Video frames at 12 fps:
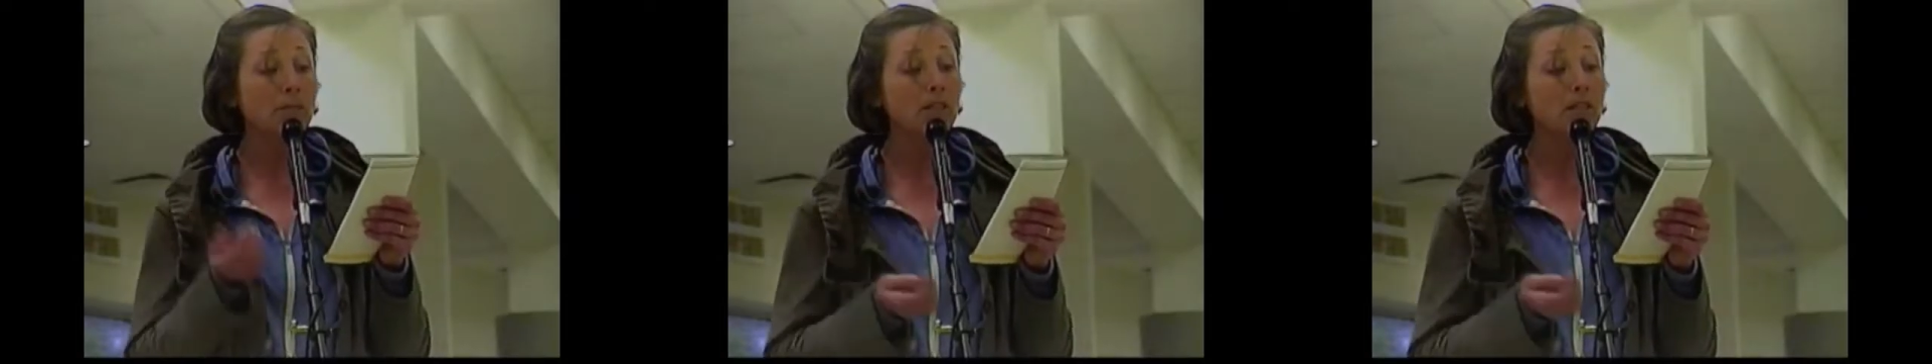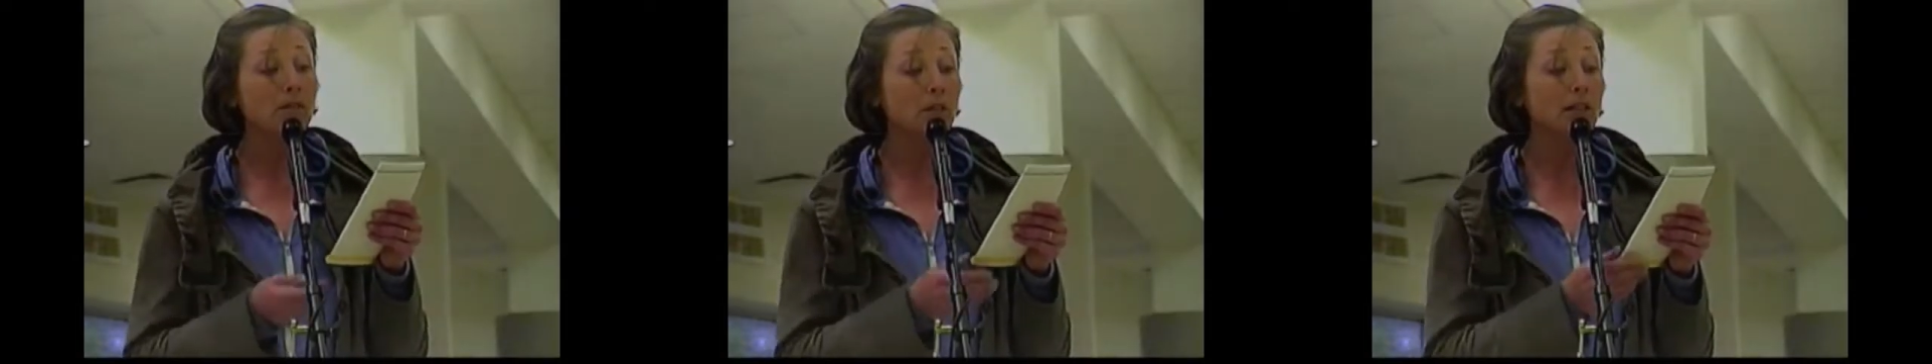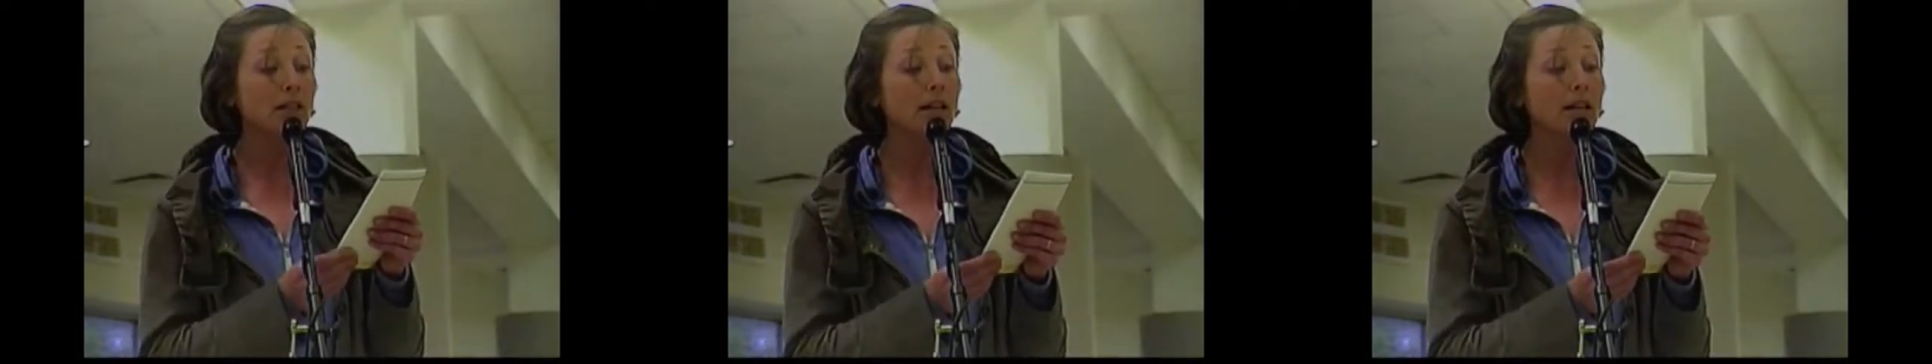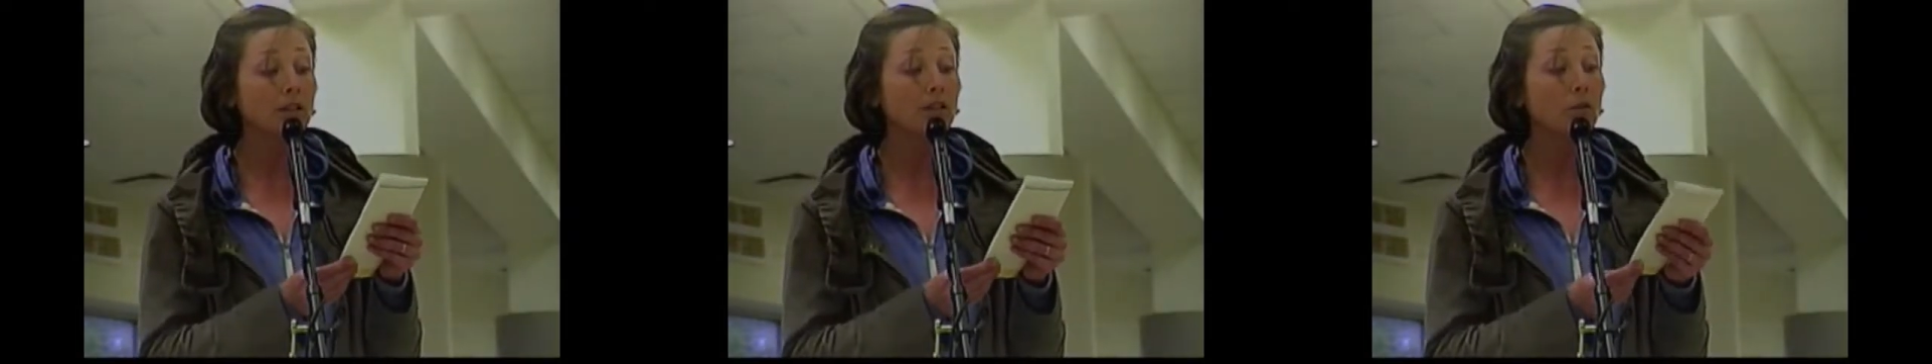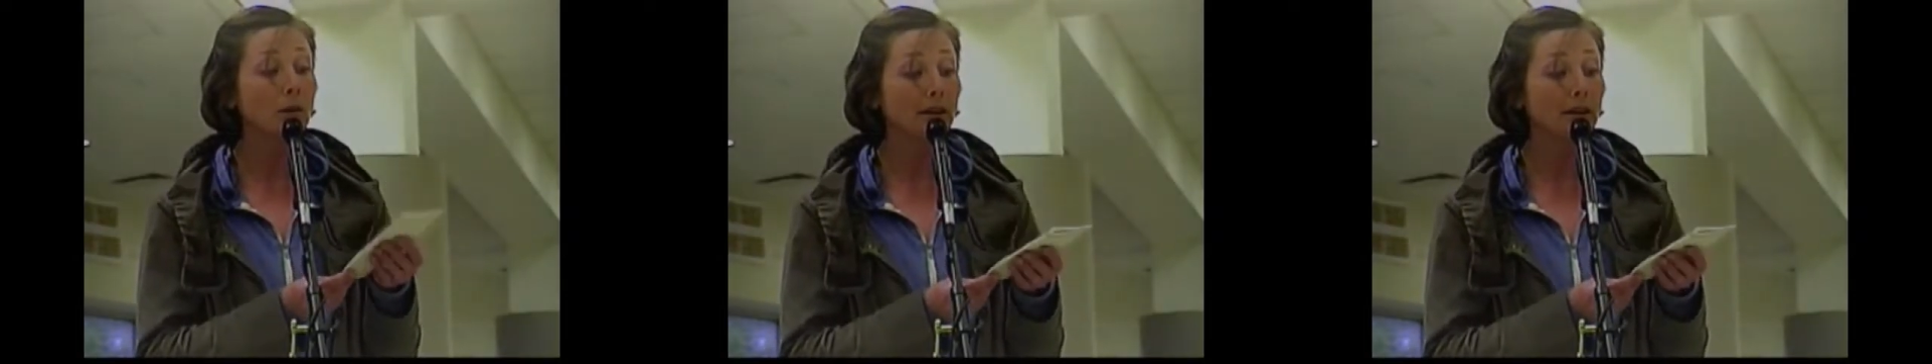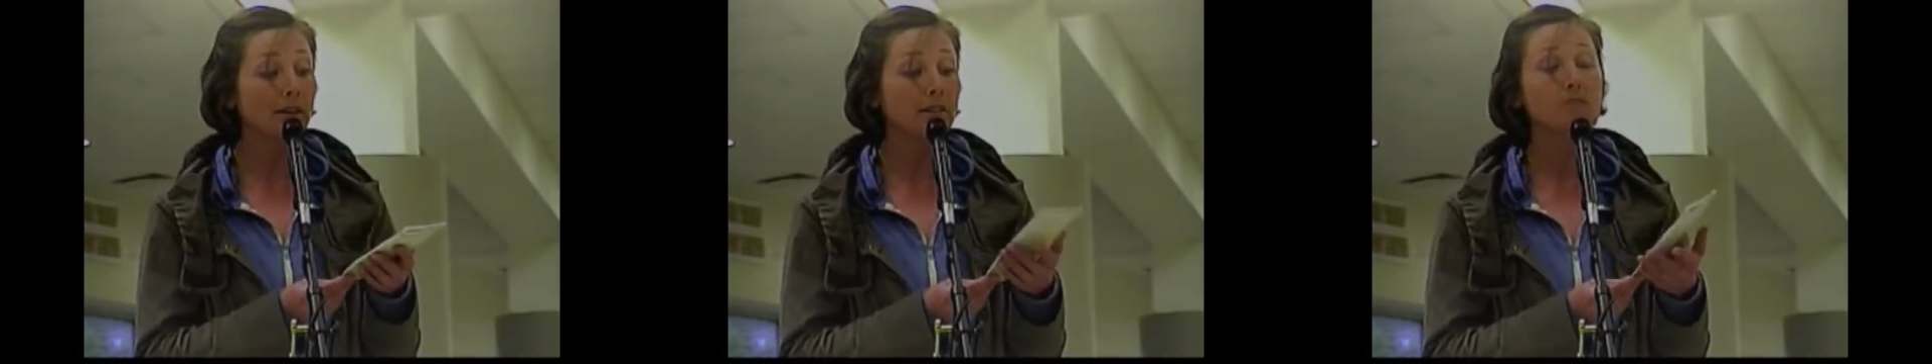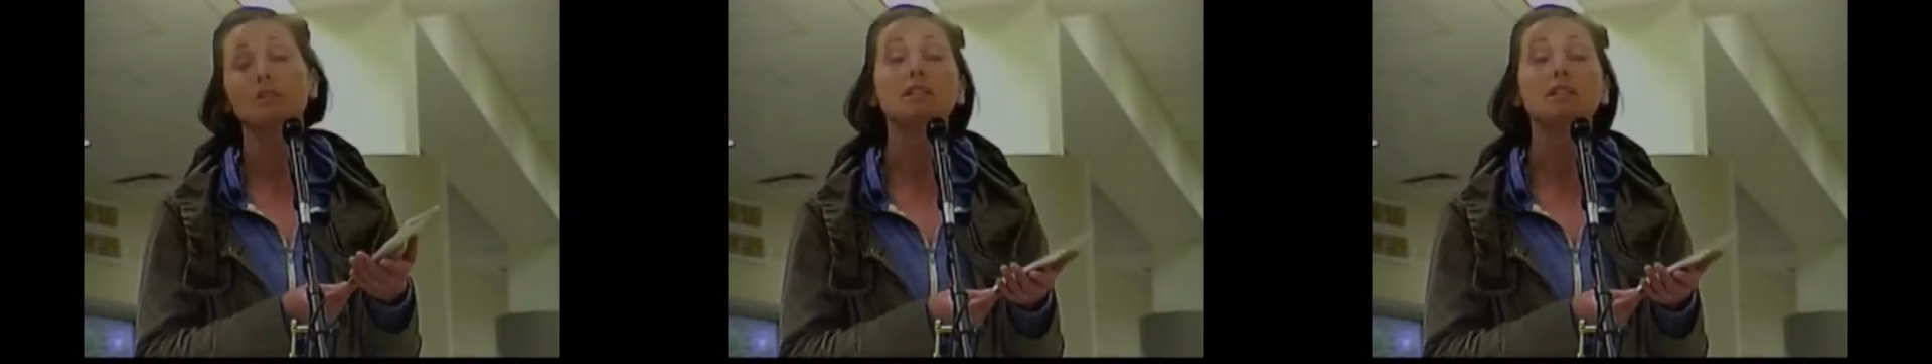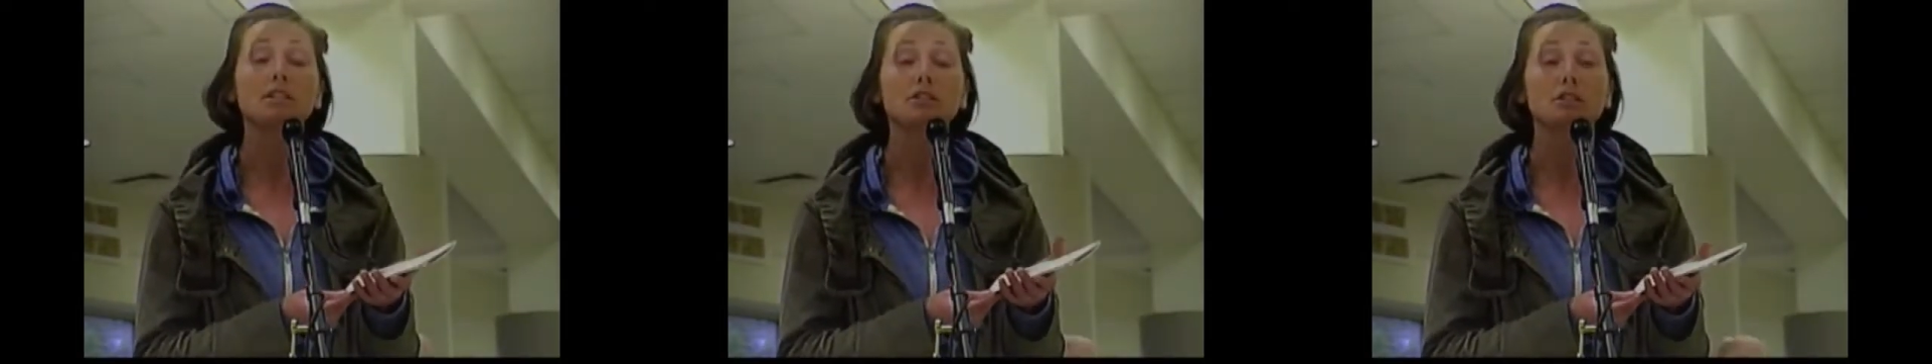something for concussion awareness for
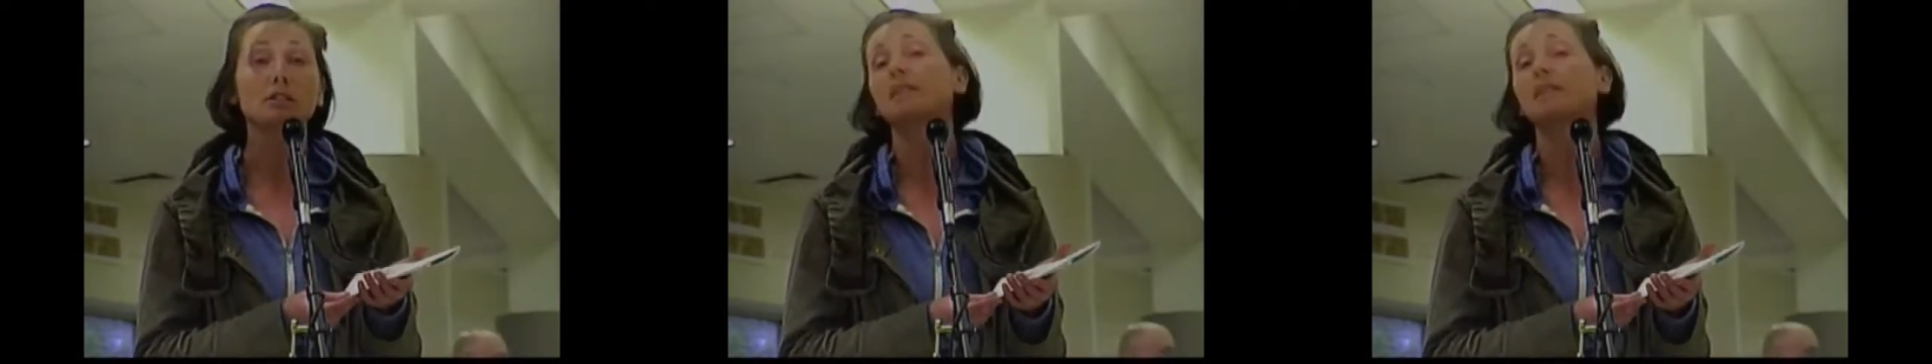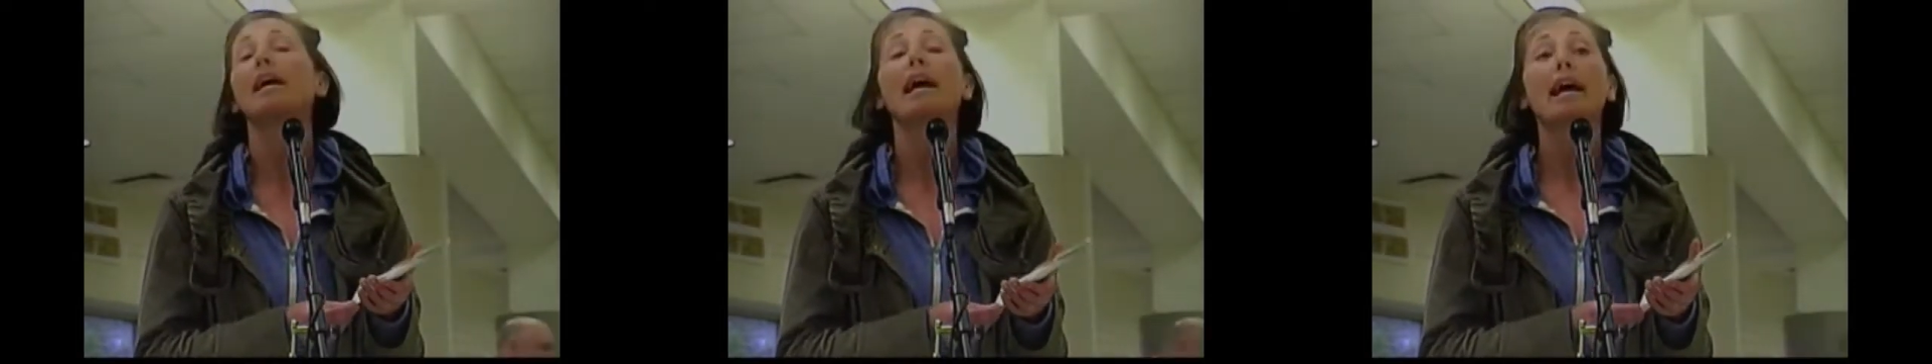teachers.